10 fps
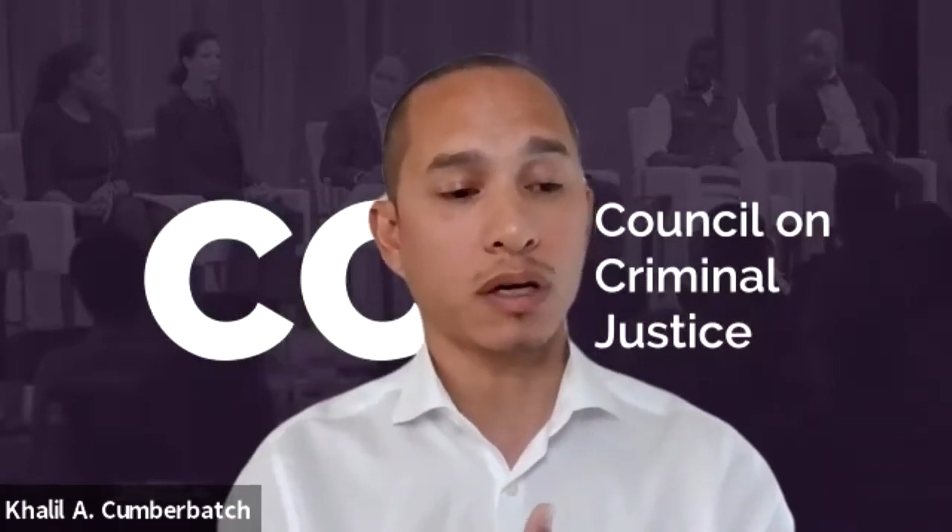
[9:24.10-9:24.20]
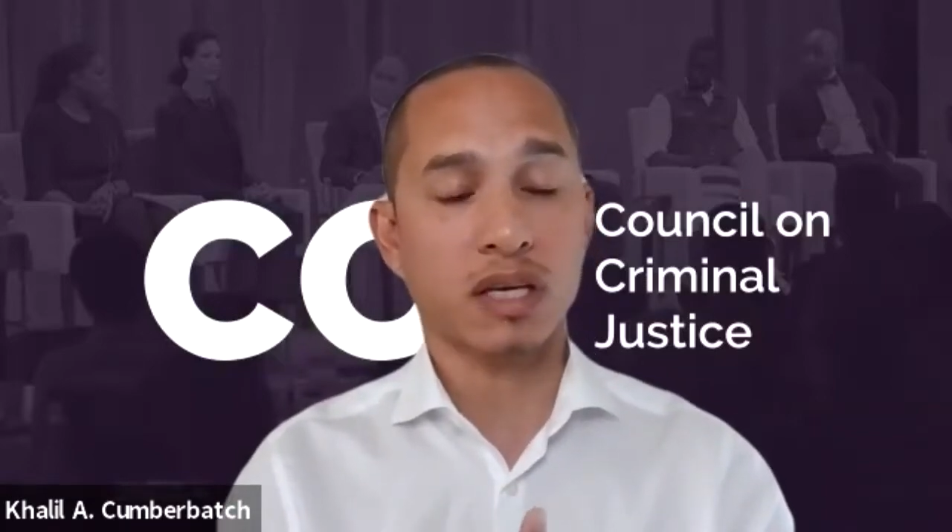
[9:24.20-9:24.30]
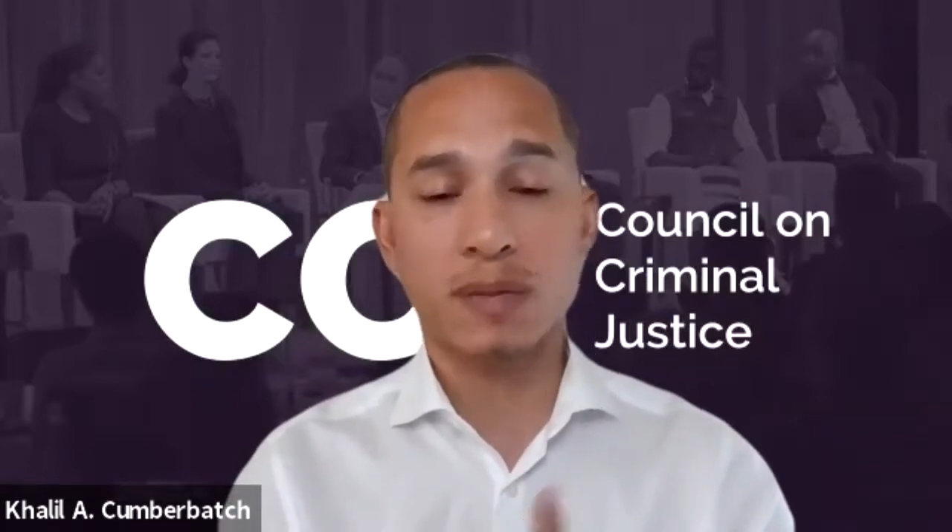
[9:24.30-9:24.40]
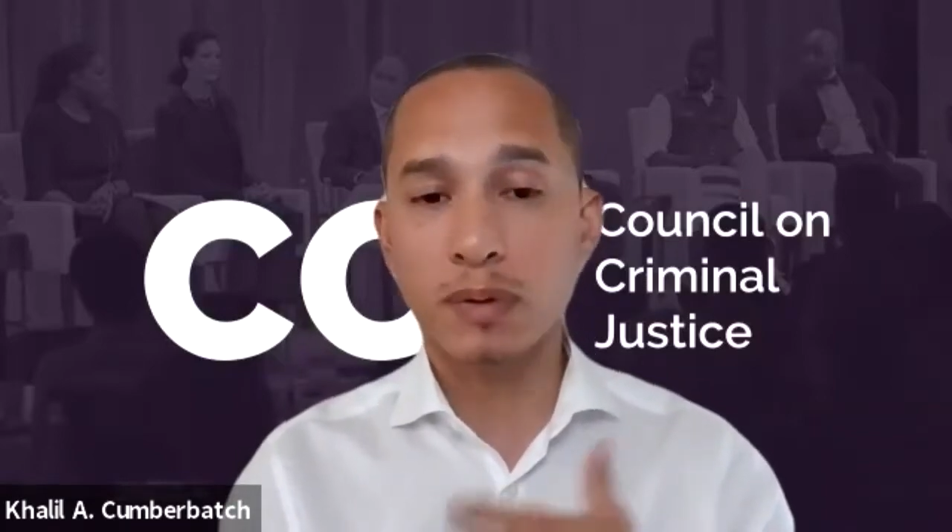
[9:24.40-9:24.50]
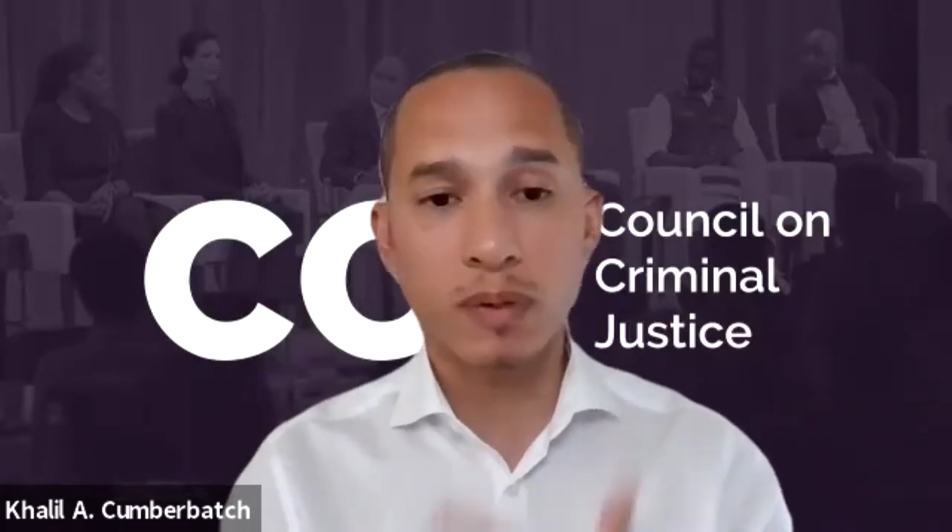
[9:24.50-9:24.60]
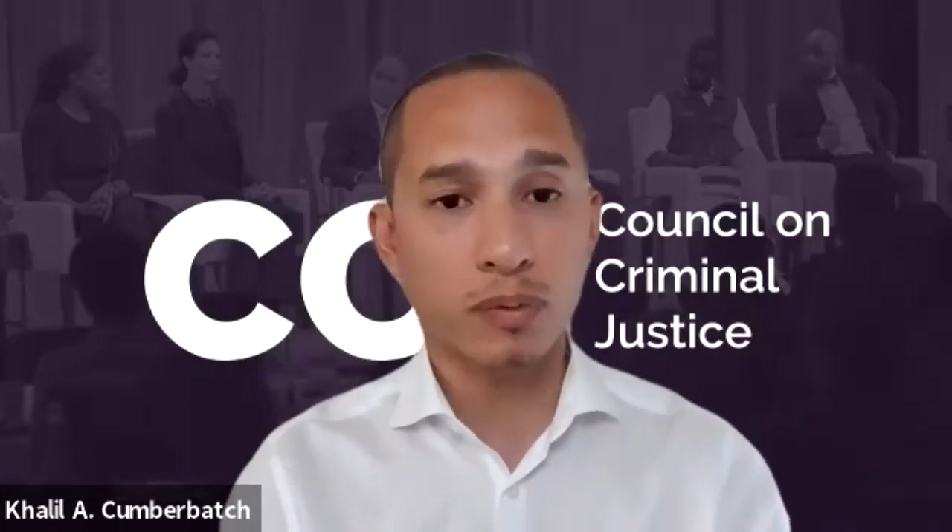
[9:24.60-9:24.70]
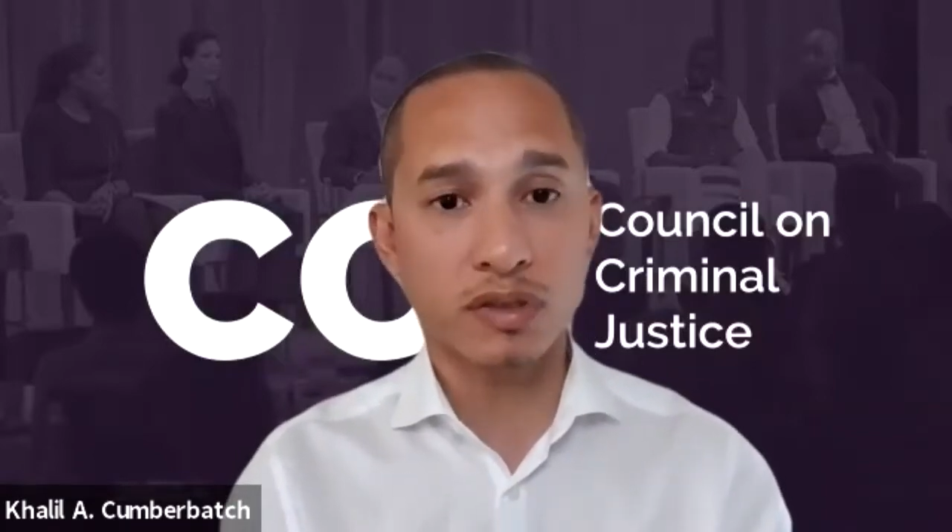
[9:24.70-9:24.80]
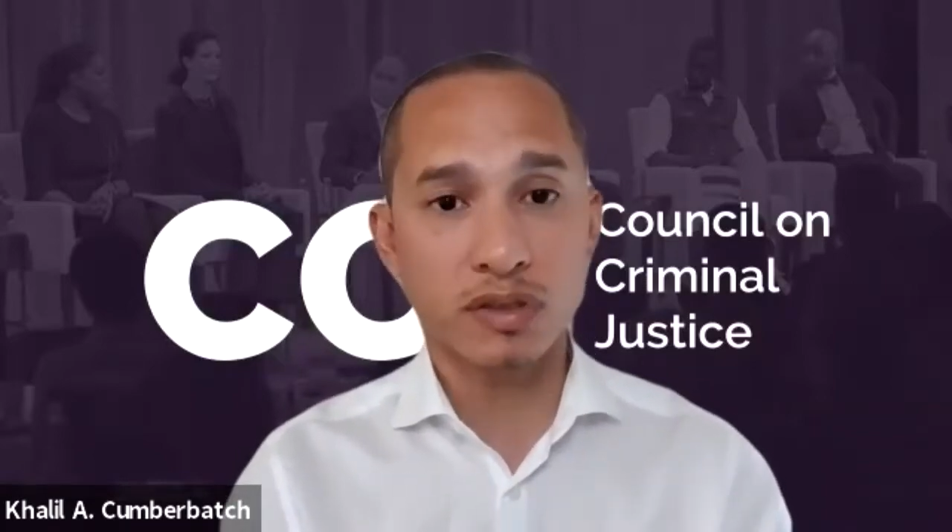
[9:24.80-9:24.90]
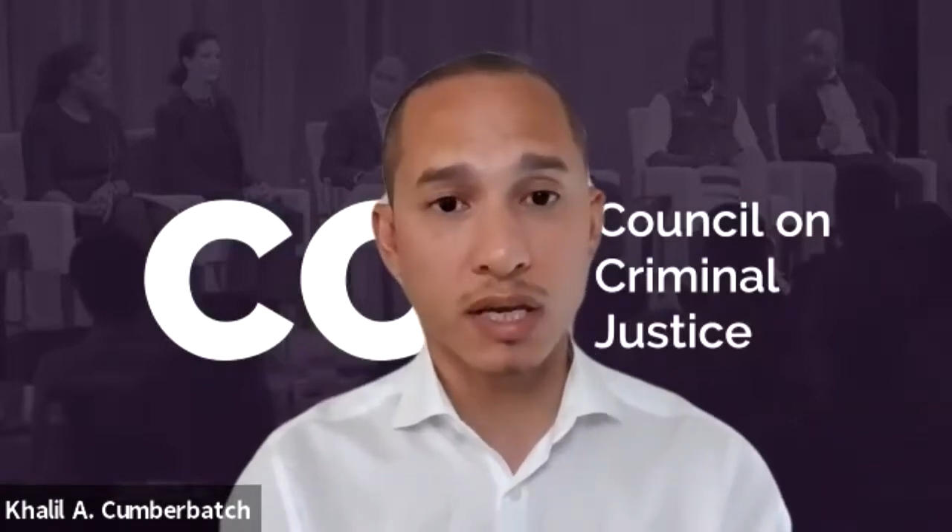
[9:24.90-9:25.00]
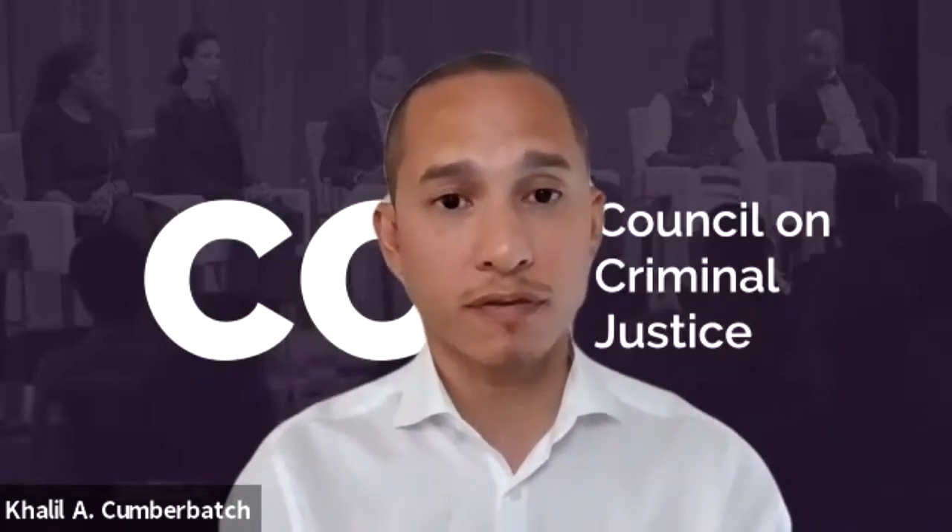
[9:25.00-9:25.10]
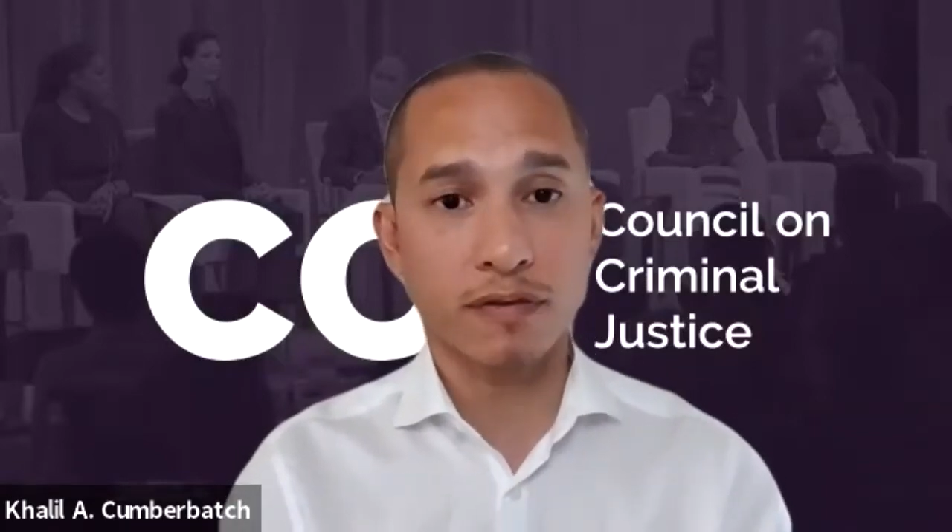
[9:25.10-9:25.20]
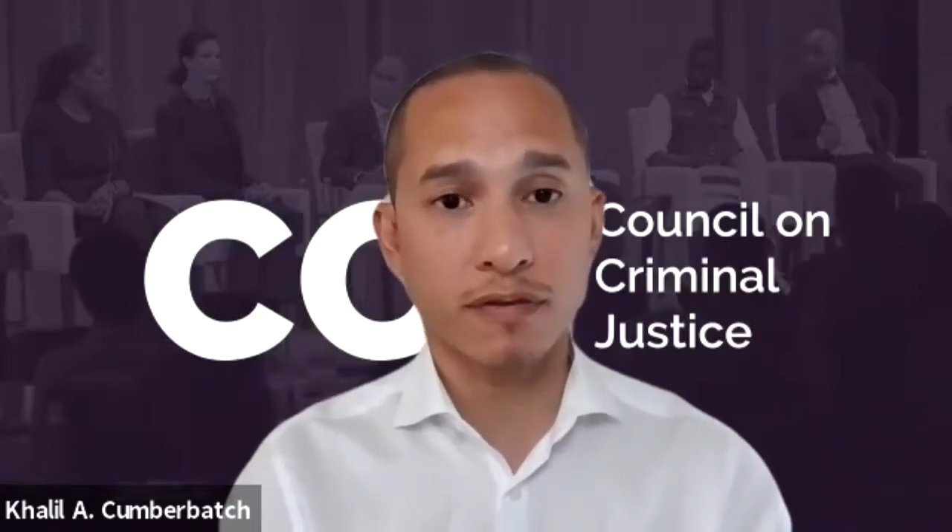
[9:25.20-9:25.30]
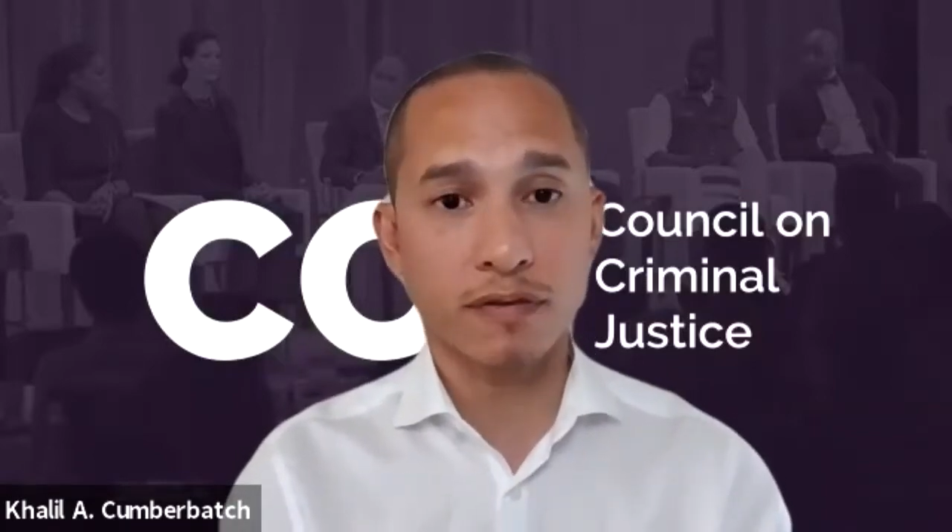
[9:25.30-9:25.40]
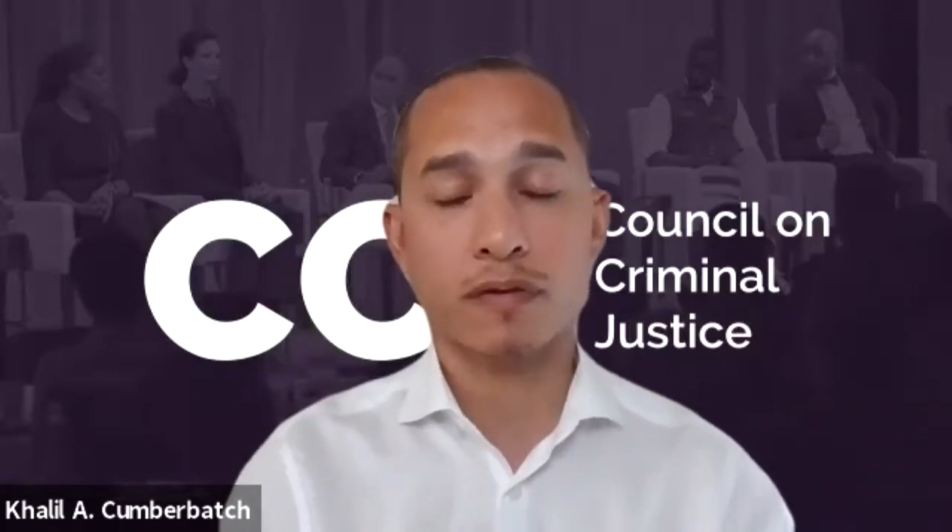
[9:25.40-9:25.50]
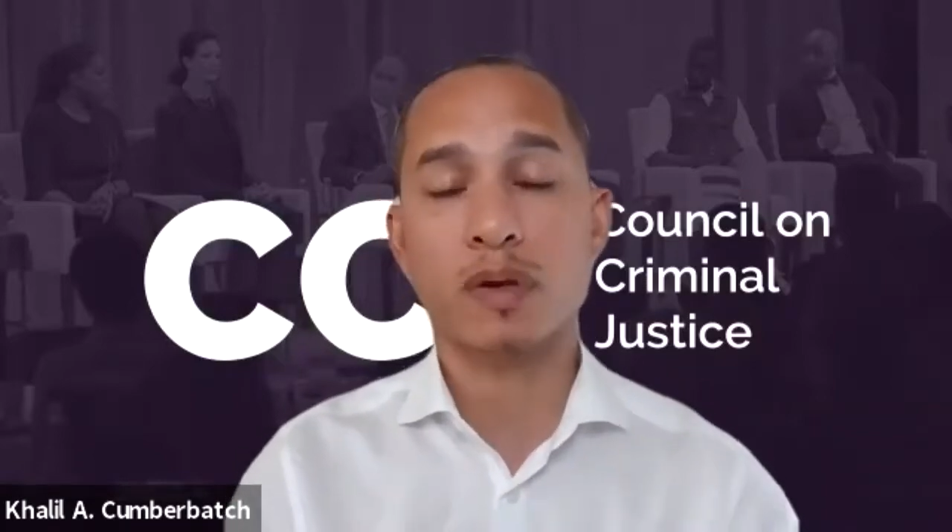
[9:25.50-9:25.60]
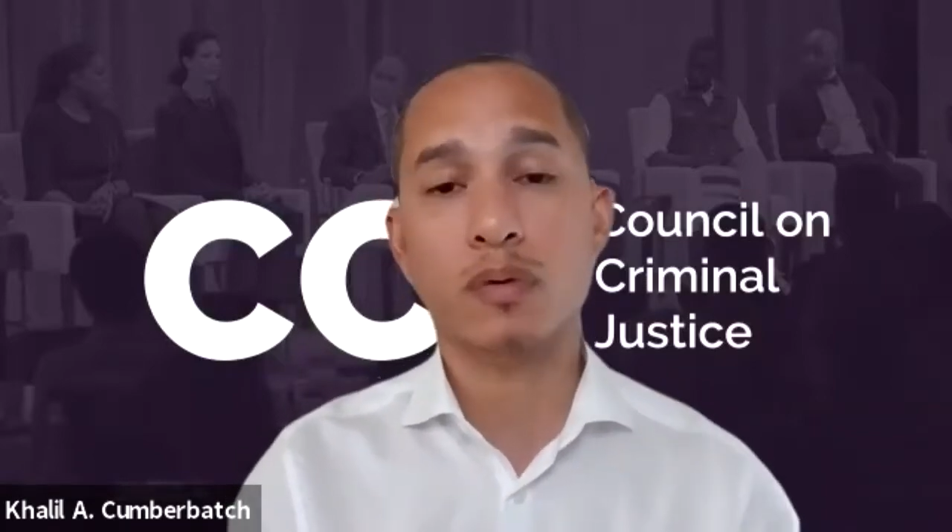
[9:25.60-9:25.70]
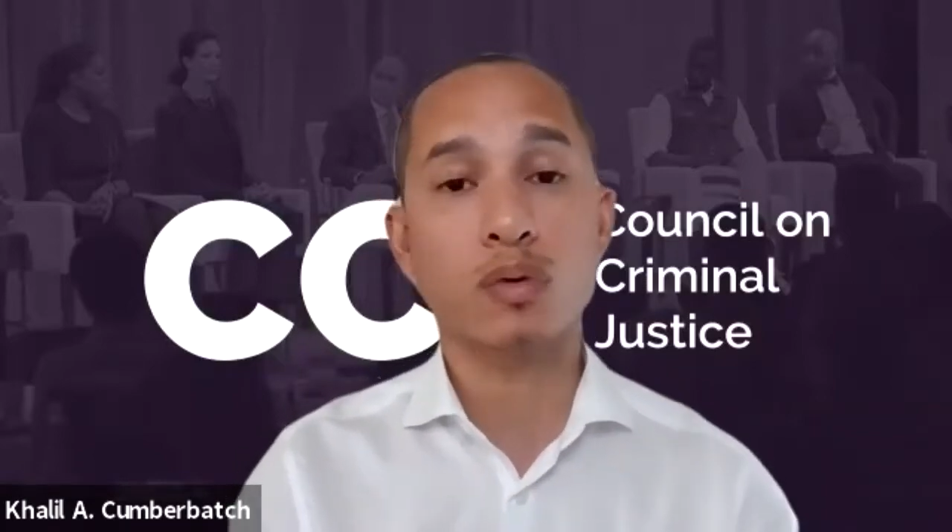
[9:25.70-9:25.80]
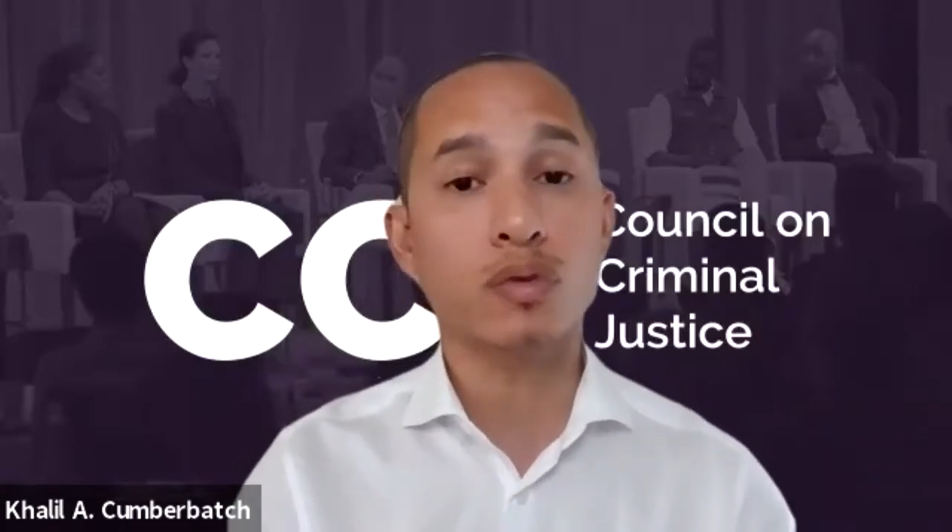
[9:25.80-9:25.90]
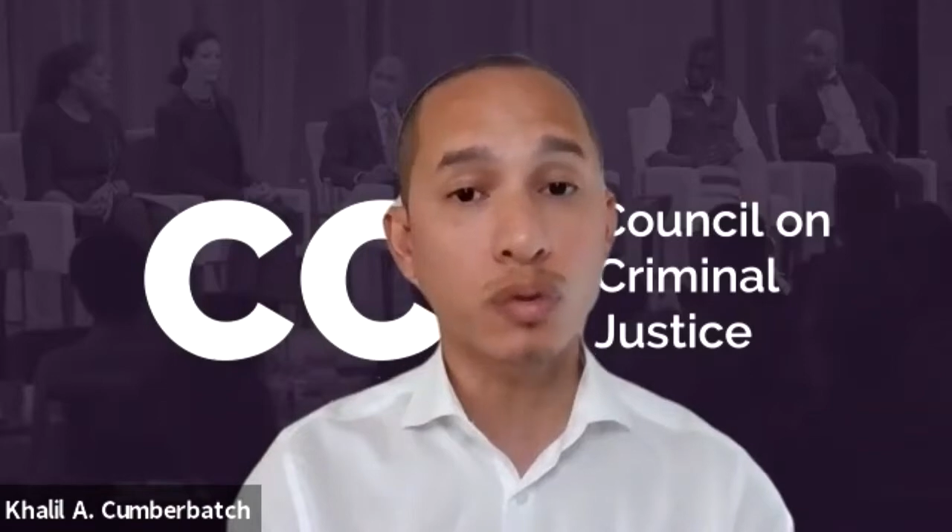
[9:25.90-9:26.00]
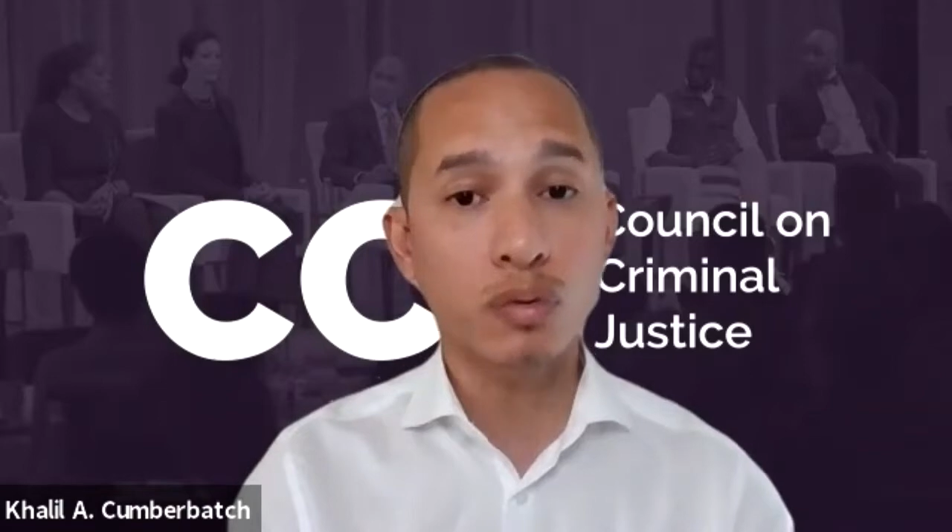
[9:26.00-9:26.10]
keeping people safe from
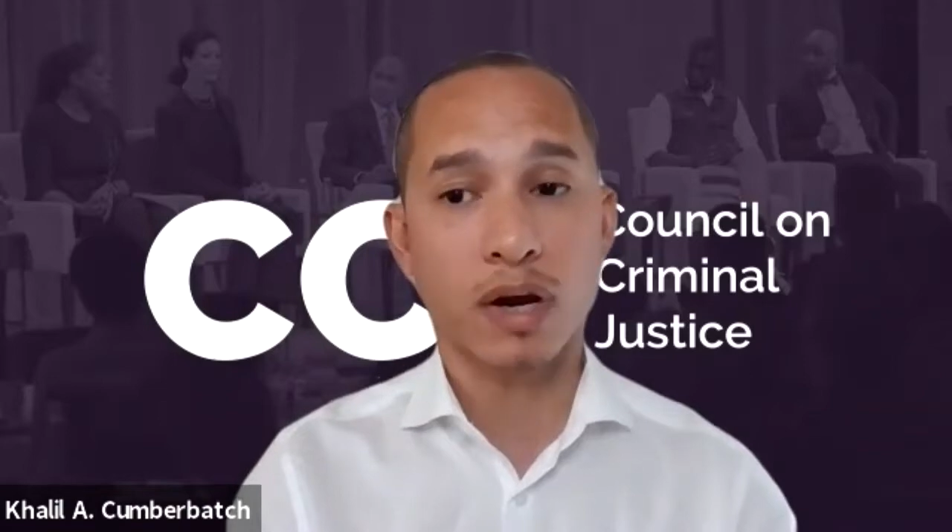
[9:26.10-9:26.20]
people who